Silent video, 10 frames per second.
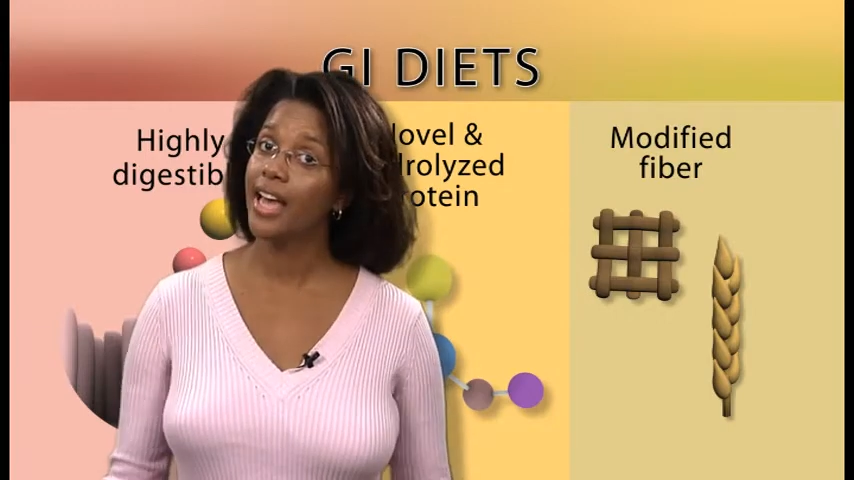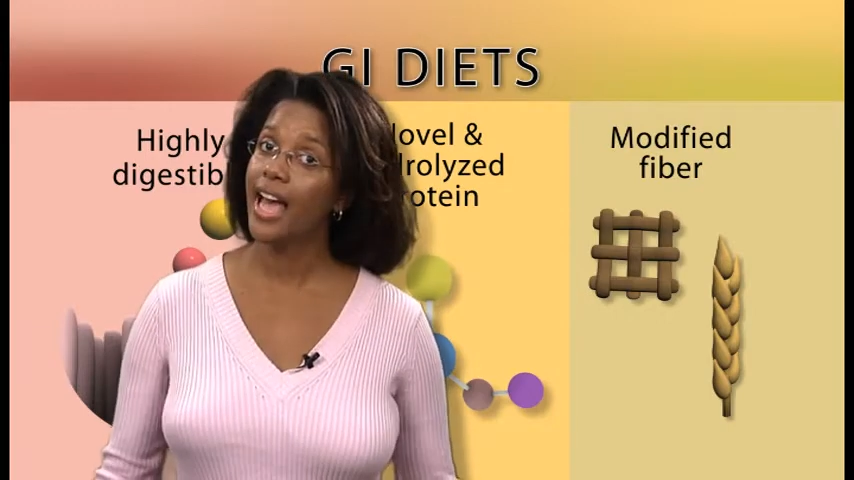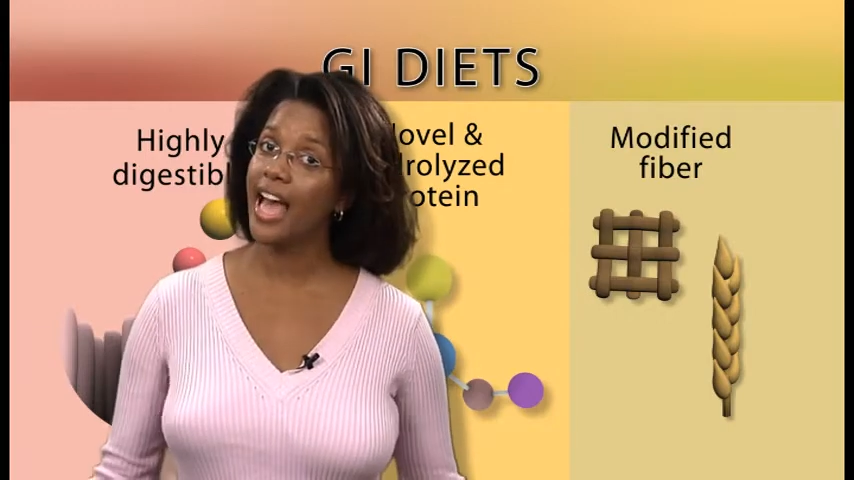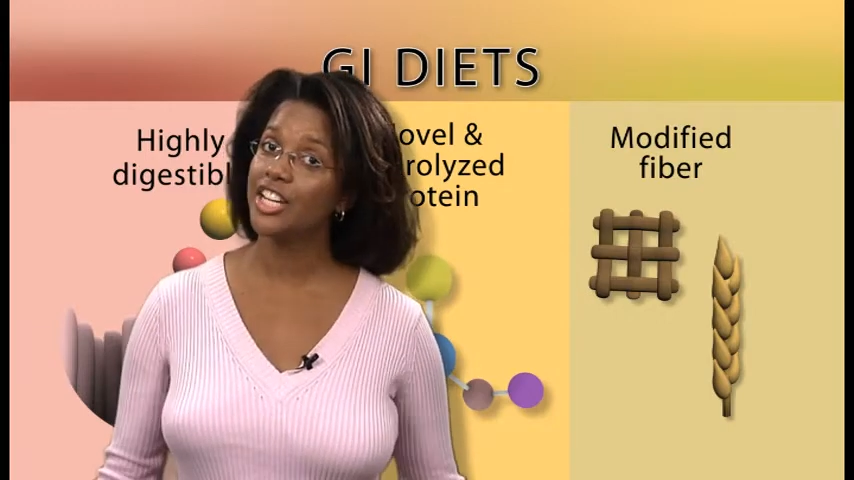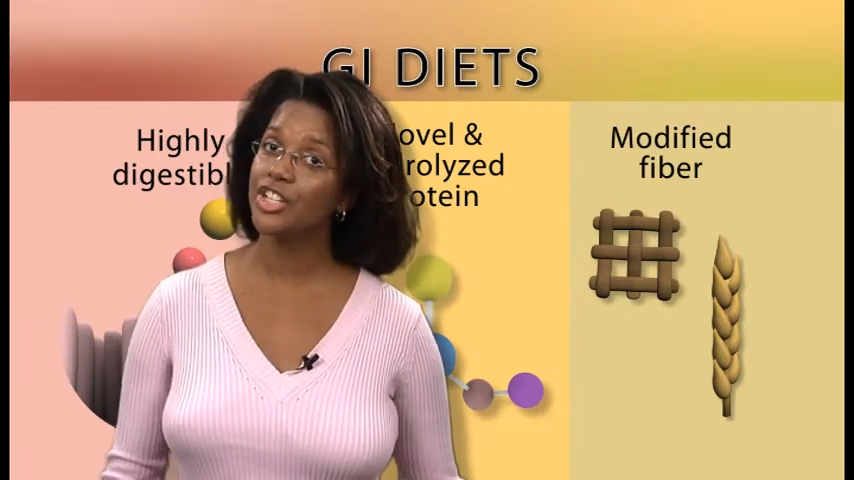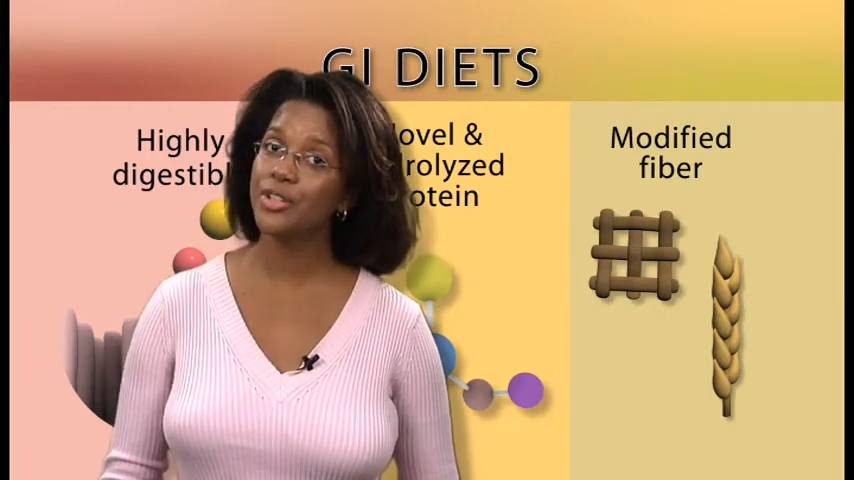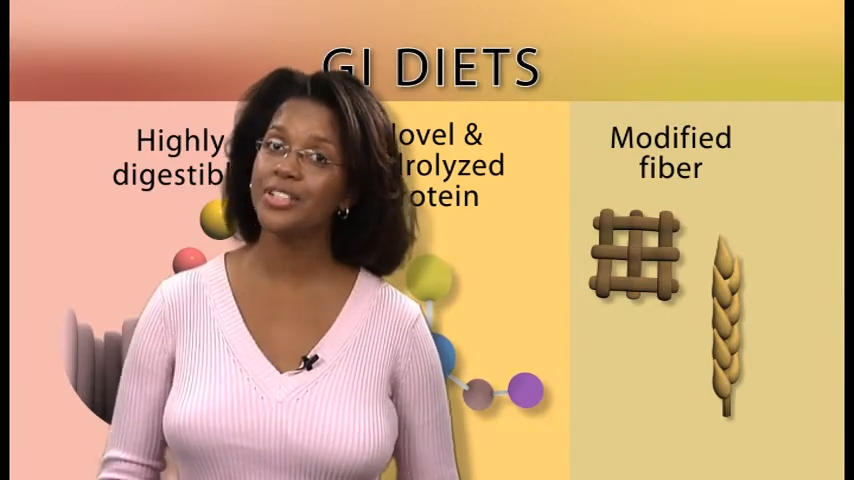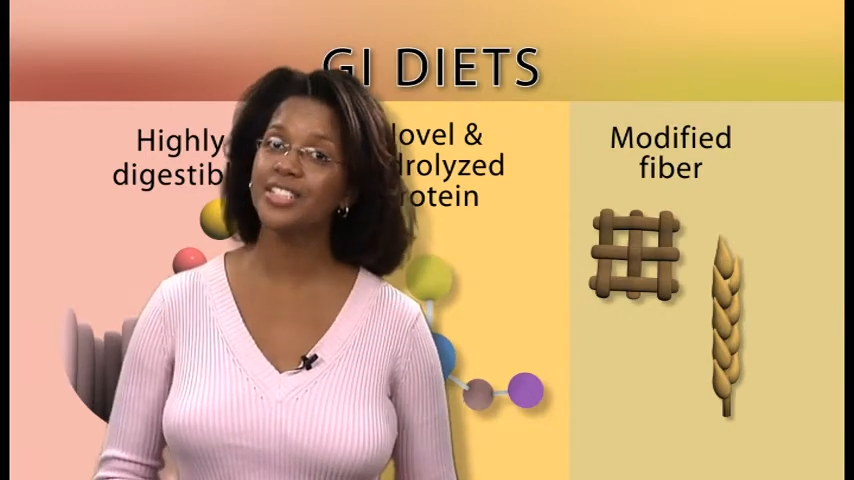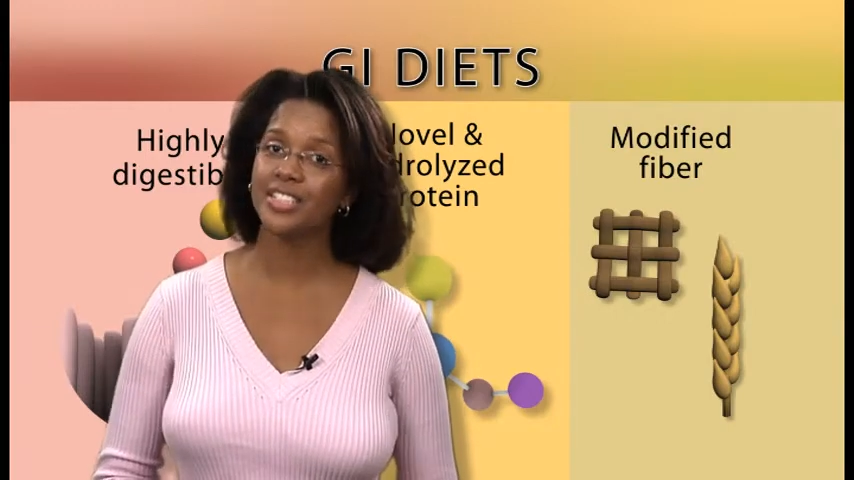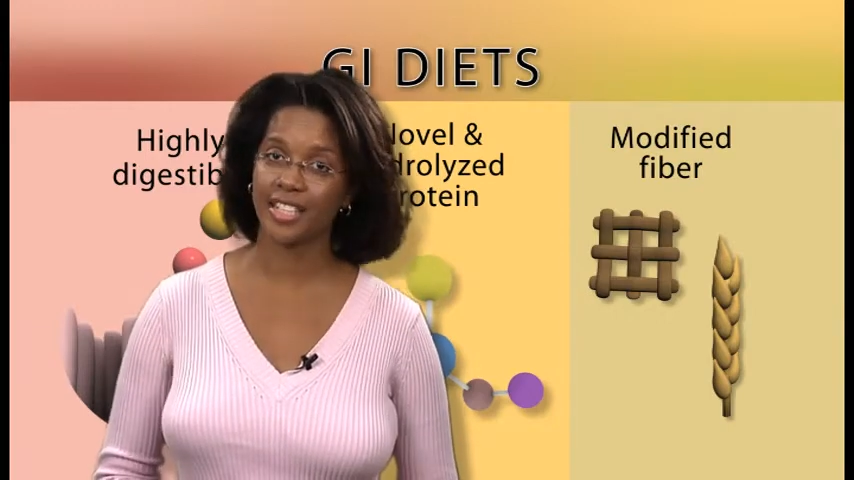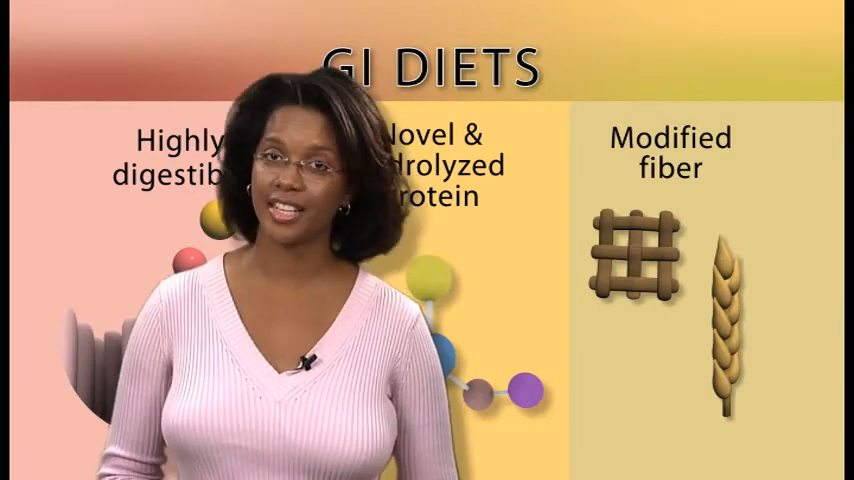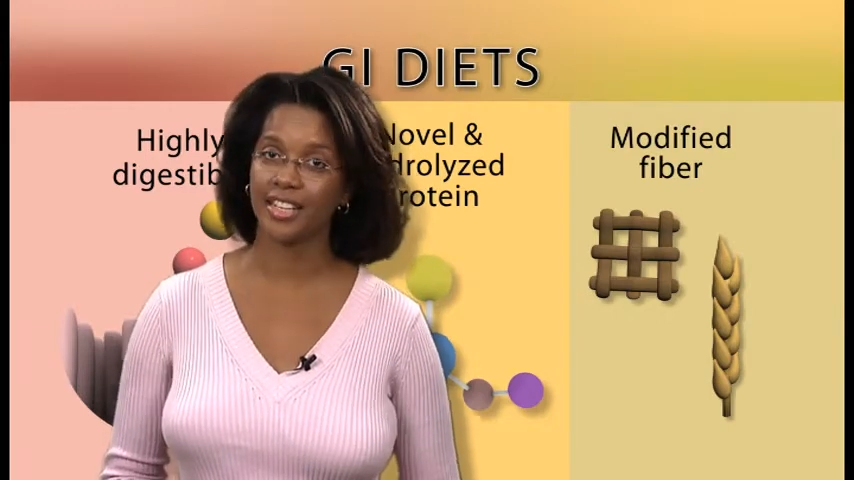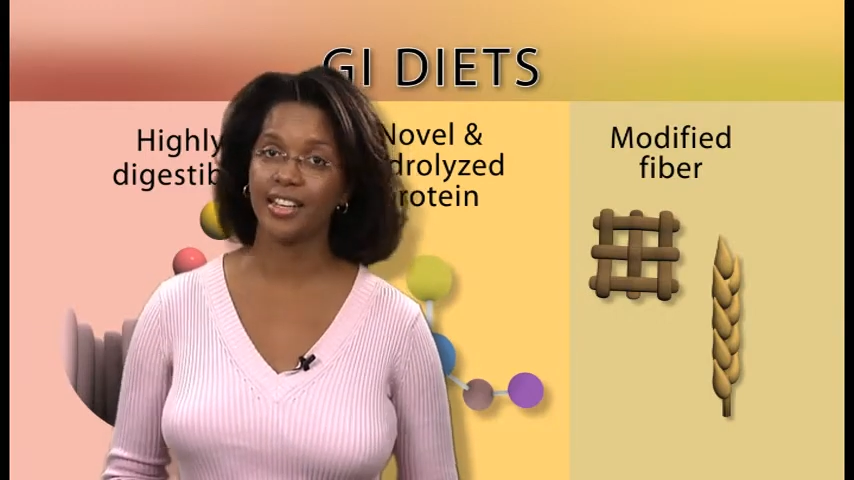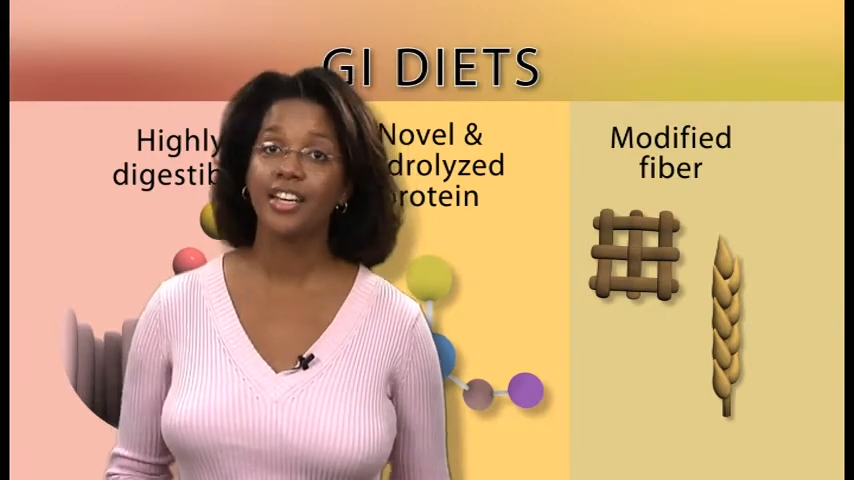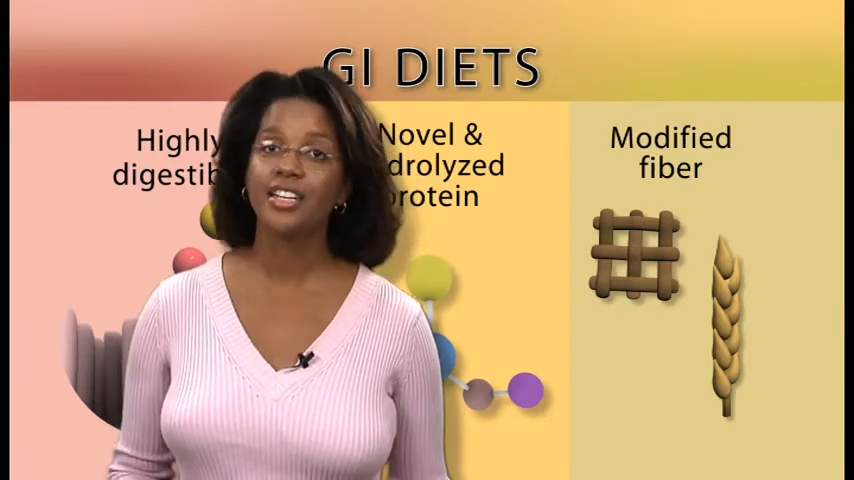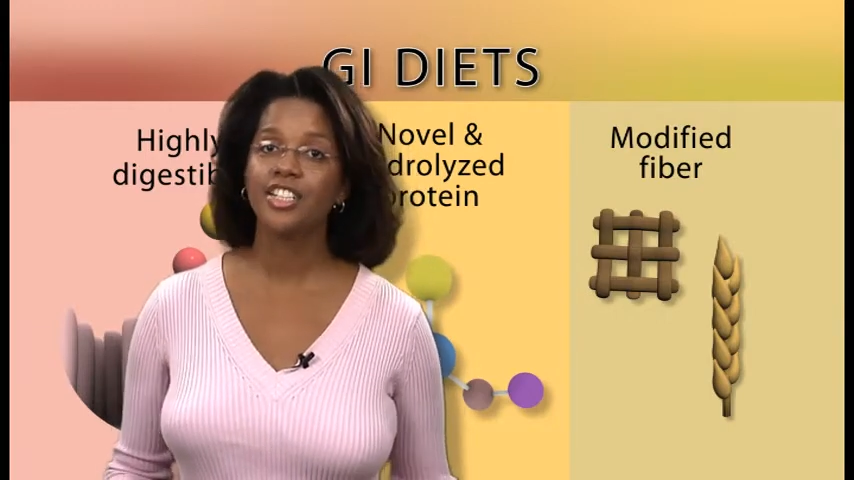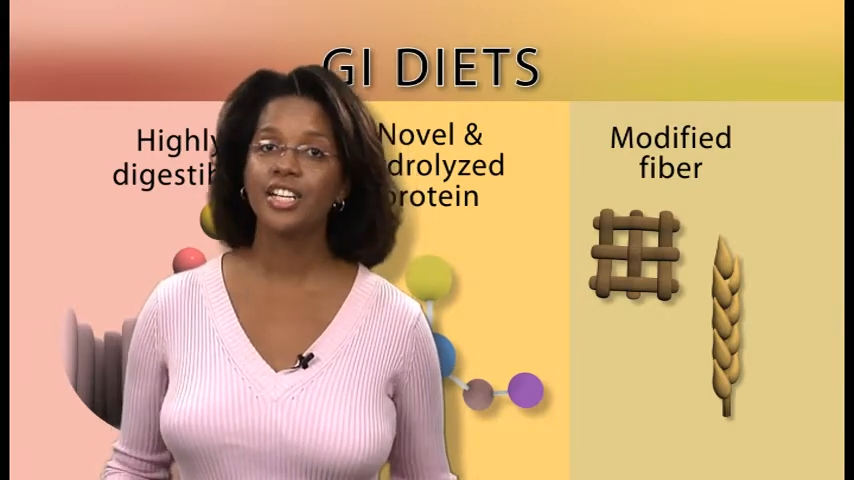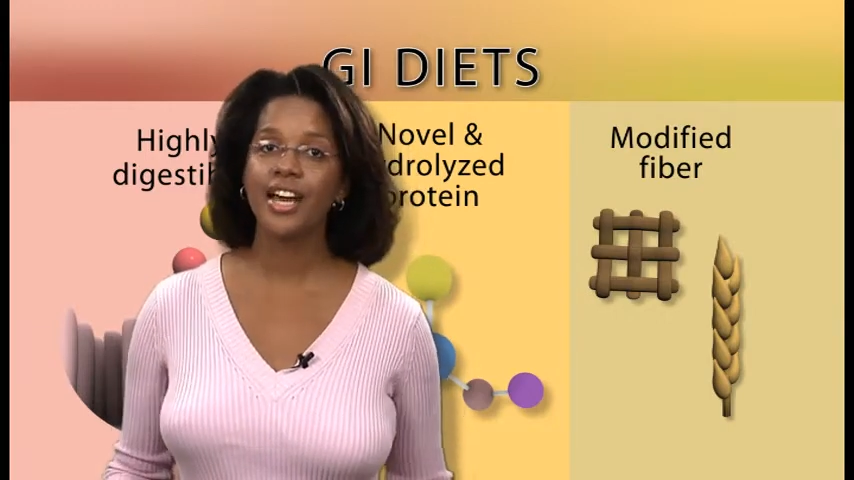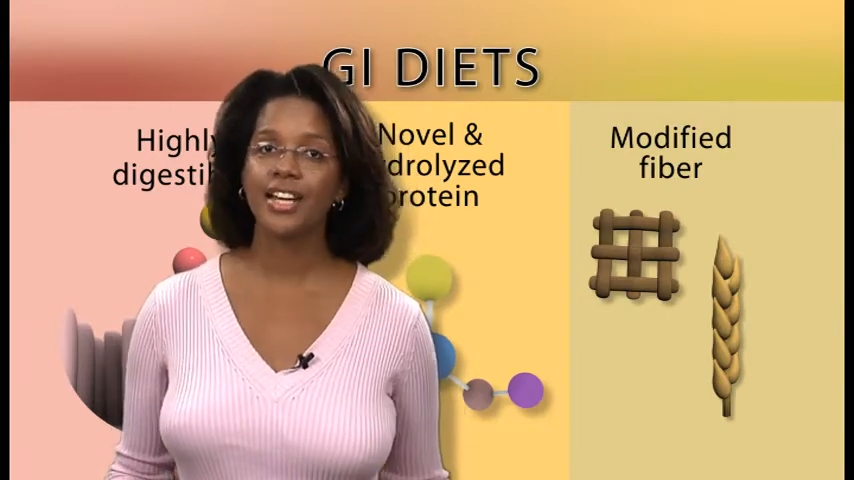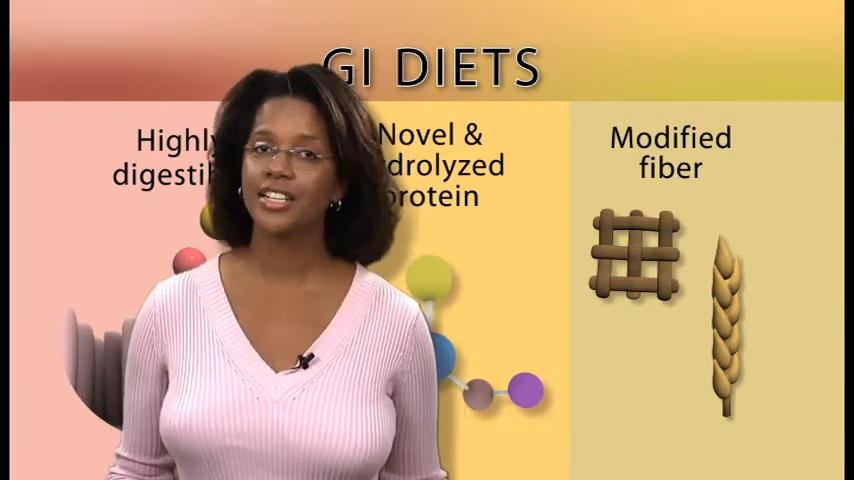As you can see,
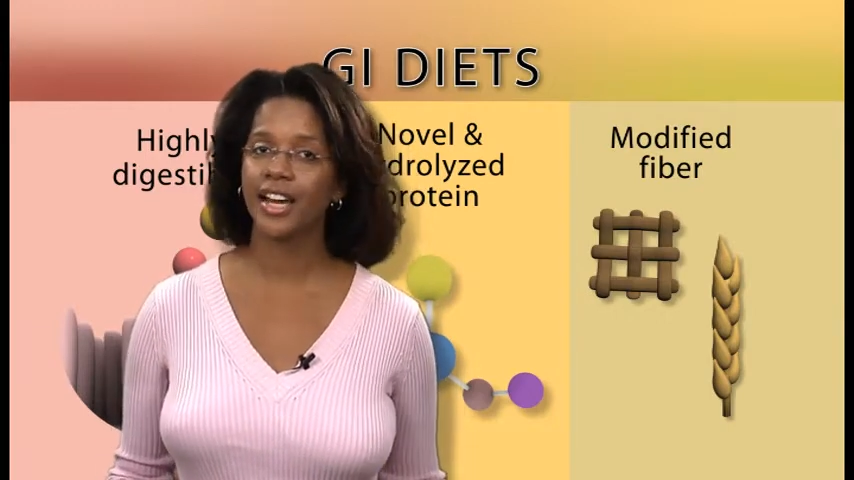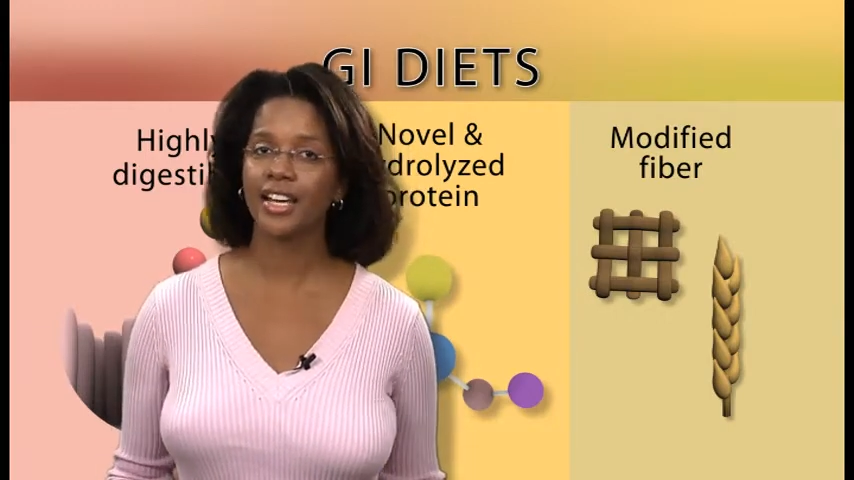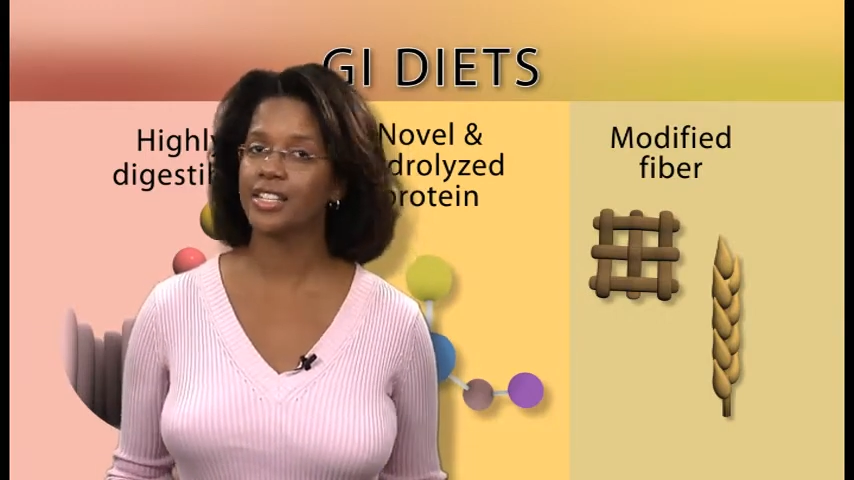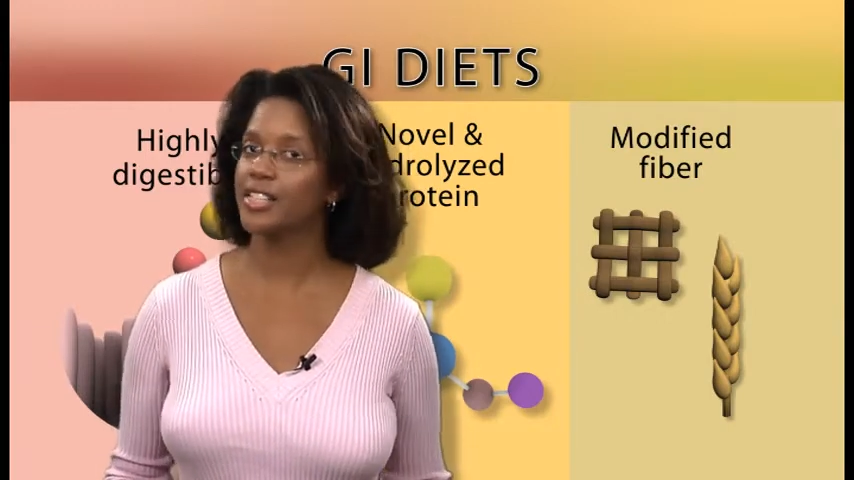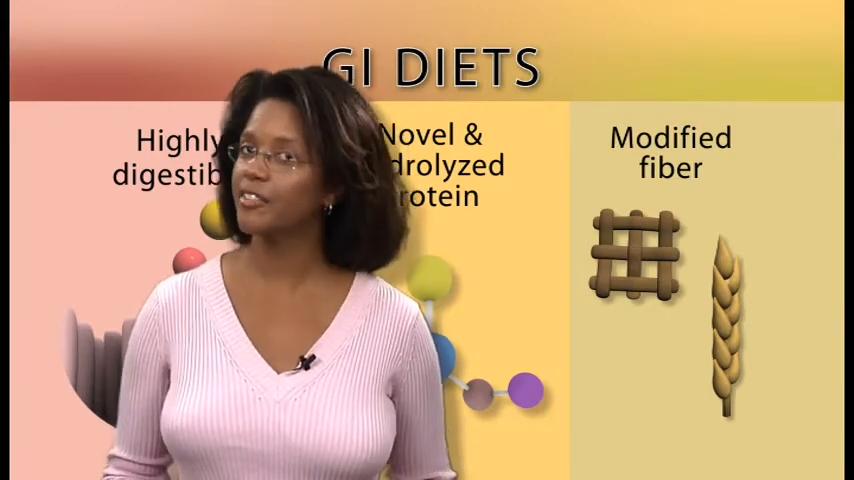GI diets